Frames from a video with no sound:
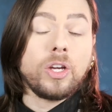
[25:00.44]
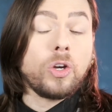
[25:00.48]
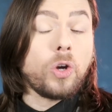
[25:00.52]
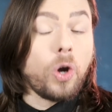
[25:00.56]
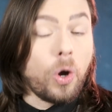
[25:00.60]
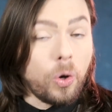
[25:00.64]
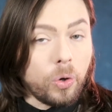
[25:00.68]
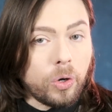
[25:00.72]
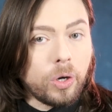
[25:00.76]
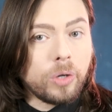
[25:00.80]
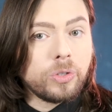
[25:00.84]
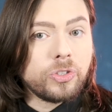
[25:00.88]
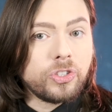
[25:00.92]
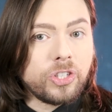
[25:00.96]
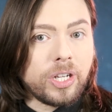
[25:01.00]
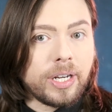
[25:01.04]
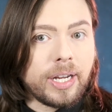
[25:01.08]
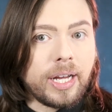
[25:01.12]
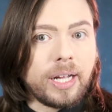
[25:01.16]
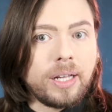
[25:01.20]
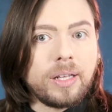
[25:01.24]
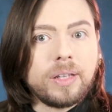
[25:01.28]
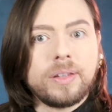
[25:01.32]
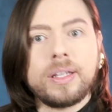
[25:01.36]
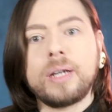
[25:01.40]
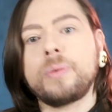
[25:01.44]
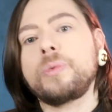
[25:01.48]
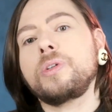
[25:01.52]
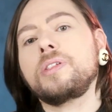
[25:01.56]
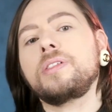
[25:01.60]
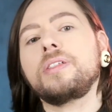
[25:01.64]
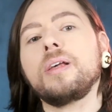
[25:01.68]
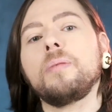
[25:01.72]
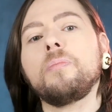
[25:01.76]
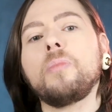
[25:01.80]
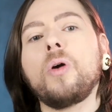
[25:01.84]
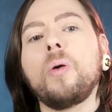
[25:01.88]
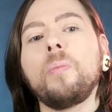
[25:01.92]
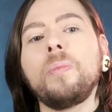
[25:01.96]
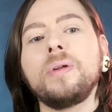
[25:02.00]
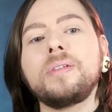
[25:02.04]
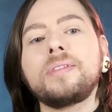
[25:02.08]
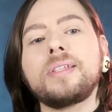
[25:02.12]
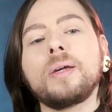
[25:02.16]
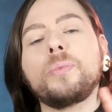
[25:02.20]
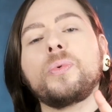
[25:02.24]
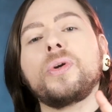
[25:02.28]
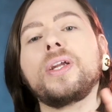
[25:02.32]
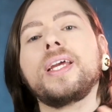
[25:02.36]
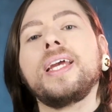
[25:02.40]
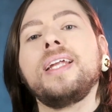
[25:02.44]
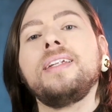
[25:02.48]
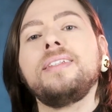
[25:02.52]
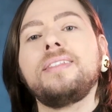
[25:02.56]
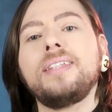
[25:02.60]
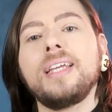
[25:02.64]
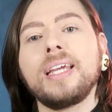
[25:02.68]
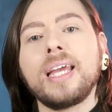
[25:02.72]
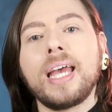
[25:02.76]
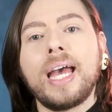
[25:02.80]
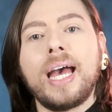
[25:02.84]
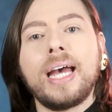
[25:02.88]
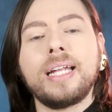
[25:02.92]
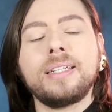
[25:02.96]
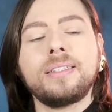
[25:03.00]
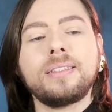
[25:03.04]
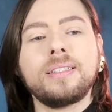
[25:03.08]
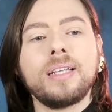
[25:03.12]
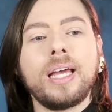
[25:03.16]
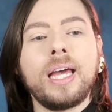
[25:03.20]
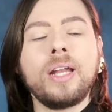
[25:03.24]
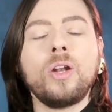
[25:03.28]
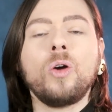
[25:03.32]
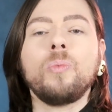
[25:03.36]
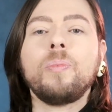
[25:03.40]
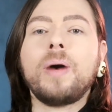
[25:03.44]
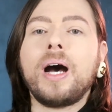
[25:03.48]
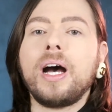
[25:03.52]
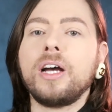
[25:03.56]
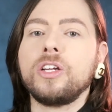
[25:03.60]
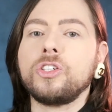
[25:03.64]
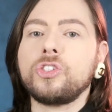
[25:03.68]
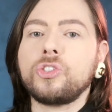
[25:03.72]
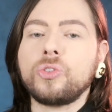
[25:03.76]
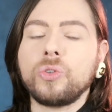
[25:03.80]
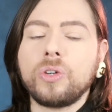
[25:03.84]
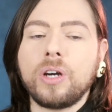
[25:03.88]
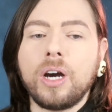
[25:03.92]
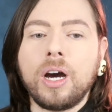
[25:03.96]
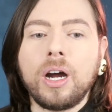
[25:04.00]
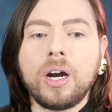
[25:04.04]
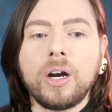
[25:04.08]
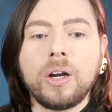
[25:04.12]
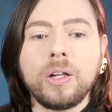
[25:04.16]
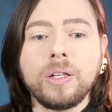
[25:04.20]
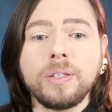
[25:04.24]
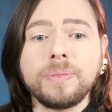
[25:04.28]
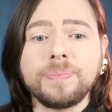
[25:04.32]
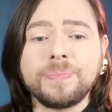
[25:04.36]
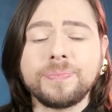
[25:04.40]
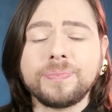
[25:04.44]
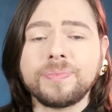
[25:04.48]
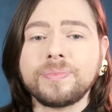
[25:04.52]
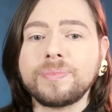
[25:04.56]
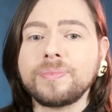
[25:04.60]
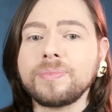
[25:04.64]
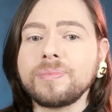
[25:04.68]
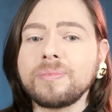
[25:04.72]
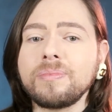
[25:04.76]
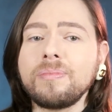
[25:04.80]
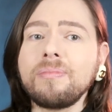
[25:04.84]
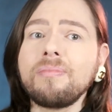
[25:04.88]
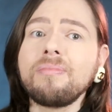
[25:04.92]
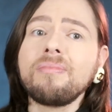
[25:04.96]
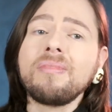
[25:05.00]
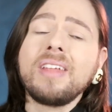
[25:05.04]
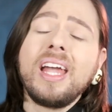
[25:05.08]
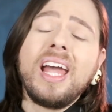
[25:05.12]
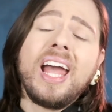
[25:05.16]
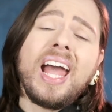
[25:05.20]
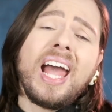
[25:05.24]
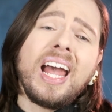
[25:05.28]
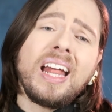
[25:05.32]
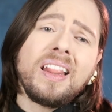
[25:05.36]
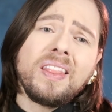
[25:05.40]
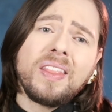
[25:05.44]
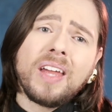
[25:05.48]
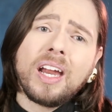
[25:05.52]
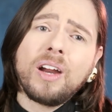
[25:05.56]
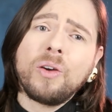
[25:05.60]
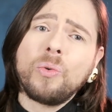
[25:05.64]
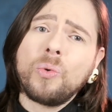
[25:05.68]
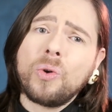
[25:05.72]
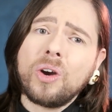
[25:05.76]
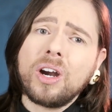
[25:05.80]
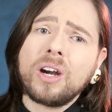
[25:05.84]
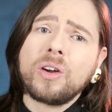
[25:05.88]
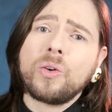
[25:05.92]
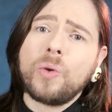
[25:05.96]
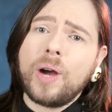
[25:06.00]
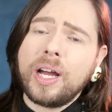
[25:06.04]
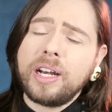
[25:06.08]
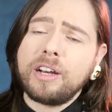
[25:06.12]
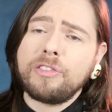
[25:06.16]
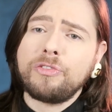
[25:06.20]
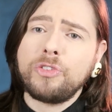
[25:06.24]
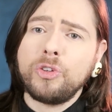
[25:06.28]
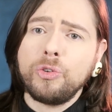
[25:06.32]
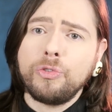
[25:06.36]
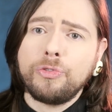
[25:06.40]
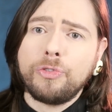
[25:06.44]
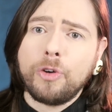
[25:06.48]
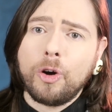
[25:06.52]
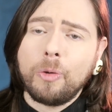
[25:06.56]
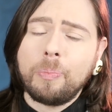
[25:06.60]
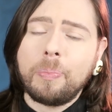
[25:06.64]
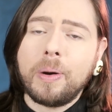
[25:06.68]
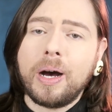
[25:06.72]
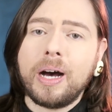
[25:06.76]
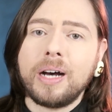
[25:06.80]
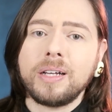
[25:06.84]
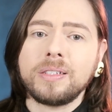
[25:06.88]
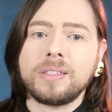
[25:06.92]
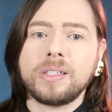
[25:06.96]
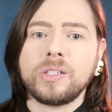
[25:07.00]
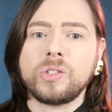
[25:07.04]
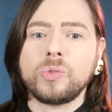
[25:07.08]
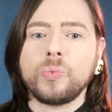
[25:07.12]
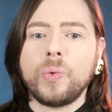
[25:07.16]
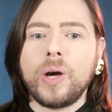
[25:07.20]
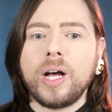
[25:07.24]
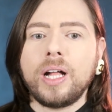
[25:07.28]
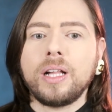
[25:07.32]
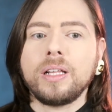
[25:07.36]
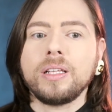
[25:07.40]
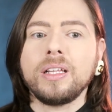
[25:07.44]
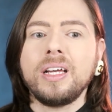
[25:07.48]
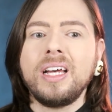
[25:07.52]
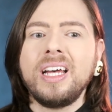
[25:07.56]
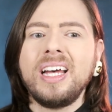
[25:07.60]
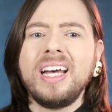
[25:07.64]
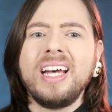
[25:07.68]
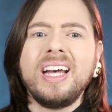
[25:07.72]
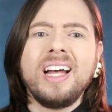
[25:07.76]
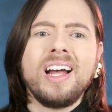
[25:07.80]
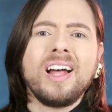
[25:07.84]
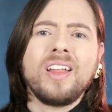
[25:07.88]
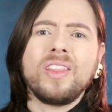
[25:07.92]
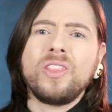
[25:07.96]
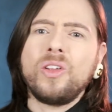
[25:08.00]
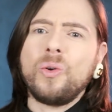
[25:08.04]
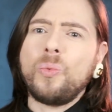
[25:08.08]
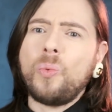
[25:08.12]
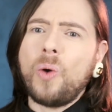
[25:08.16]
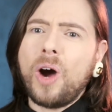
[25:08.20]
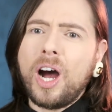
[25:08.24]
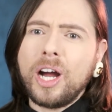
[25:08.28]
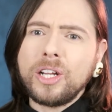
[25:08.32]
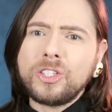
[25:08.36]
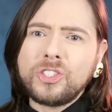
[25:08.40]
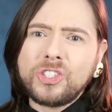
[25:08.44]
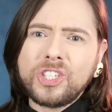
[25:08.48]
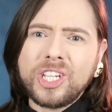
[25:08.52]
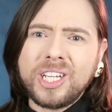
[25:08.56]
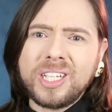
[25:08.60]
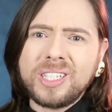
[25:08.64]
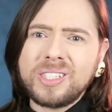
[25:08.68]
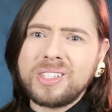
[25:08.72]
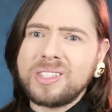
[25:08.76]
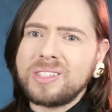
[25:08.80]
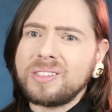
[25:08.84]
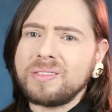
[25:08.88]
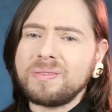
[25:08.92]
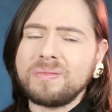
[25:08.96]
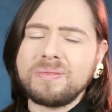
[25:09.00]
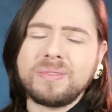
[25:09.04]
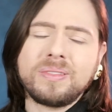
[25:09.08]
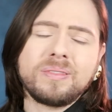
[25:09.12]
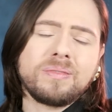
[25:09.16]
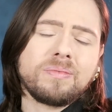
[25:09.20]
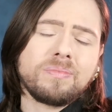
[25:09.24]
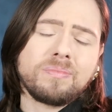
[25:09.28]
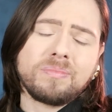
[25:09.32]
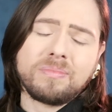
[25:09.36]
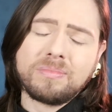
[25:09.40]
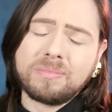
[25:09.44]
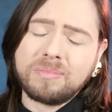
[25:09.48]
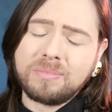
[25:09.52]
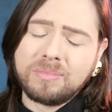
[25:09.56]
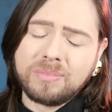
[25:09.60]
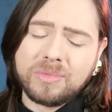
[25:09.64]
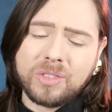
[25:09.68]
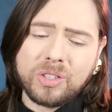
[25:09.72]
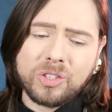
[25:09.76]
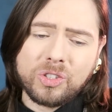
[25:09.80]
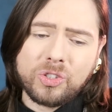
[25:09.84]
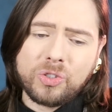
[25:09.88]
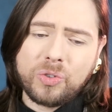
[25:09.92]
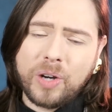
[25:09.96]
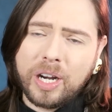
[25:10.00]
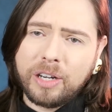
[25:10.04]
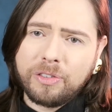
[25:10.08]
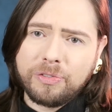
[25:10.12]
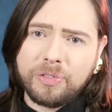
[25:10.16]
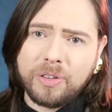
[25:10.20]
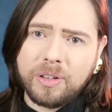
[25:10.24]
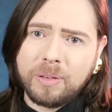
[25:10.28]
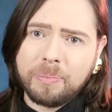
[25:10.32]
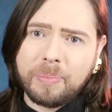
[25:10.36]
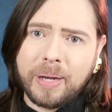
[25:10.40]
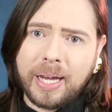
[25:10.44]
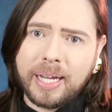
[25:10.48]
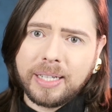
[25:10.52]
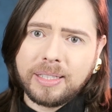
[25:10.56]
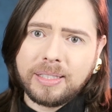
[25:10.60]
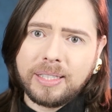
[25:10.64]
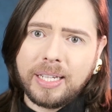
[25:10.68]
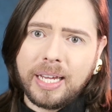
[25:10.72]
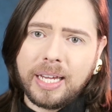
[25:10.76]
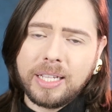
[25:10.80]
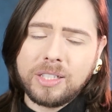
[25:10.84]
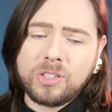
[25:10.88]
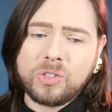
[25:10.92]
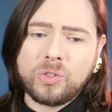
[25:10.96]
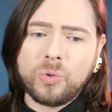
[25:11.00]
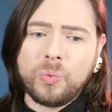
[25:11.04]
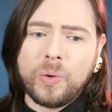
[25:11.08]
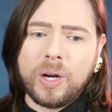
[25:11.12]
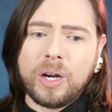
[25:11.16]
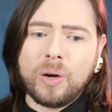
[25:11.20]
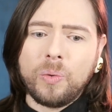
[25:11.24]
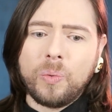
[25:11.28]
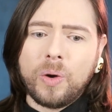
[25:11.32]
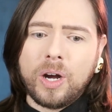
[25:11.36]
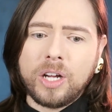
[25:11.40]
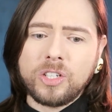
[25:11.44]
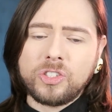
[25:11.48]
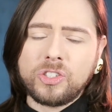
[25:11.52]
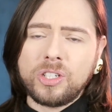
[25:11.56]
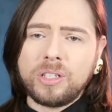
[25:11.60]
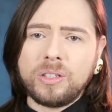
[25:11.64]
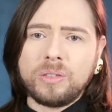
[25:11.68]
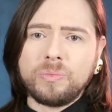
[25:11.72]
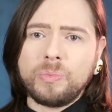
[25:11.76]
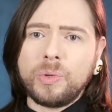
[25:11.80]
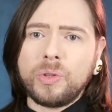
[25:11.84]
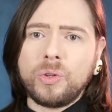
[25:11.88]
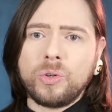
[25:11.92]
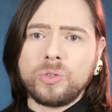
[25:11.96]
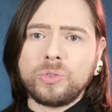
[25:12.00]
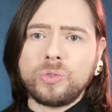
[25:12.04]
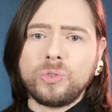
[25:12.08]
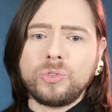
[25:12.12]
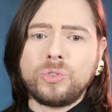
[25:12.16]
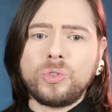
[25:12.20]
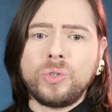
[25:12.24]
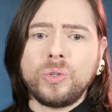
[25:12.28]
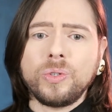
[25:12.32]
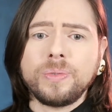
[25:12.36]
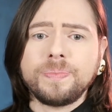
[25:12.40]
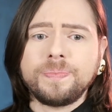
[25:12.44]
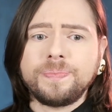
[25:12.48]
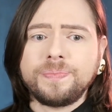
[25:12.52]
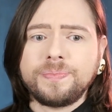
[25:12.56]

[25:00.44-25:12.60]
Coco Chanel. There were some moments that were hinting at an homage to Karl. And there were quite a few faux pas as well. The watches, dreadful bad taste to wear a watch with haute couture.